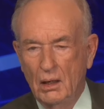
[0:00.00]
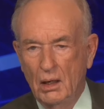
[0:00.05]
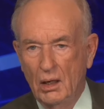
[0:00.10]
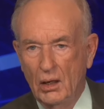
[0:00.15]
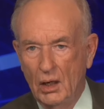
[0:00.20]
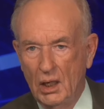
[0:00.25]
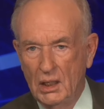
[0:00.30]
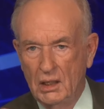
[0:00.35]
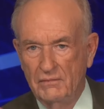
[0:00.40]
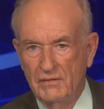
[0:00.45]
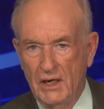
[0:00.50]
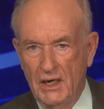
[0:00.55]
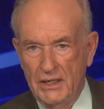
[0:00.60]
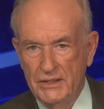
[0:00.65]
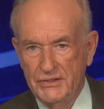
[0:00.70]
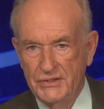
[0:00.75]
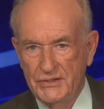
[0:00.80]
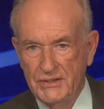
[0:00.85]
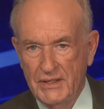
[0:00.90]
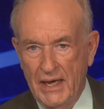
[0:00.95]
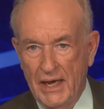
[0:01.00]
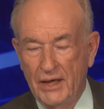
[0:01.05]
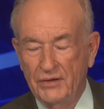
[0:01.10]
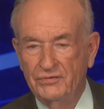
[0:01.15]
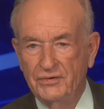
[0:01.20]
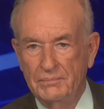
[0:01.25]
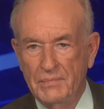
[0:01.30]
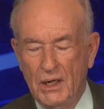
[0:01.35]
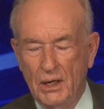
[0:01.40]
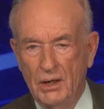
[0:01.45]
All of us as
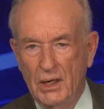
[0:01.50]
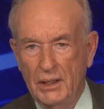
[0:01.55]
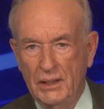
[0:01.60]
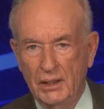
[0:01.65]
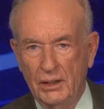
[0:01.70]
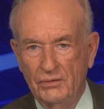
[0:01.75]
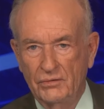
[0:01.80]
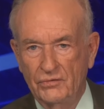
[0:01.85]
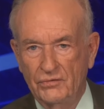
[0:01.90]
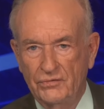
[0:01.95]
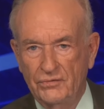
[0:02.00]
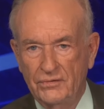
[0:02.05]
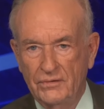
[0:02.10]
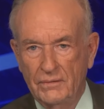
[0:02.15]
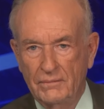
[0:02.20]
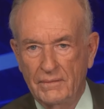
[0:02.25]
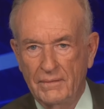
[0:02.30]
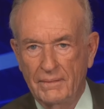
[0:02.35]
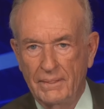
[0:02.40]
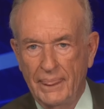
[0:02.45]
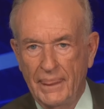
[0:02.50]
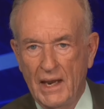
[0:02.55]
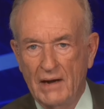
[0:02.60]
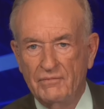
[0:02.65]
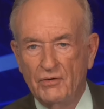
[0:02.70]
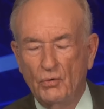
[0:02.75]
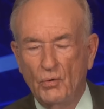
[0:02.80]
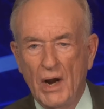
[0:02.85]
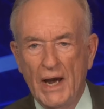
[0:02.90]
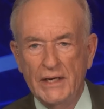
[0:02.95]
Americans have
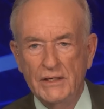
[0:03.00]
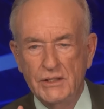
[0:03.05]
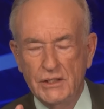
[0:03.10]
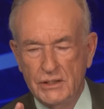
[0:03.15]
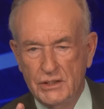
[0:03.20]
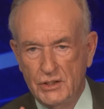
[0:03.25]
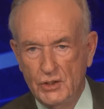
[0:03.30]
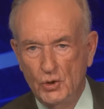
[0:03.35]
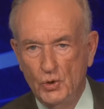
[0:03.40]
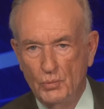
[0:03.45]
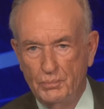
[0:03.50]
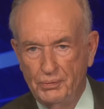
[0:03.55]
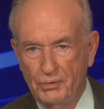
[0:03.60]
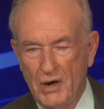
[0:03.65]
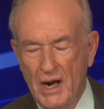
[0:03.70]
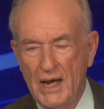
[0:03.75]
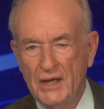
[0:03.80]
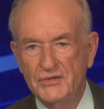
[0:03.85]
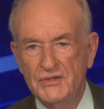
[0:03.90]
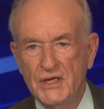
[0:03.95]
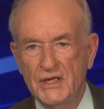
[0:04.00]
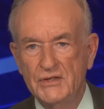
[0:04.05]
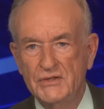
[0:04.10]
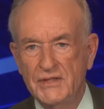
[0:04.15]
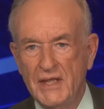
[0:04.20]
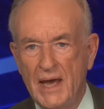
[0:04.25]
a right to due process.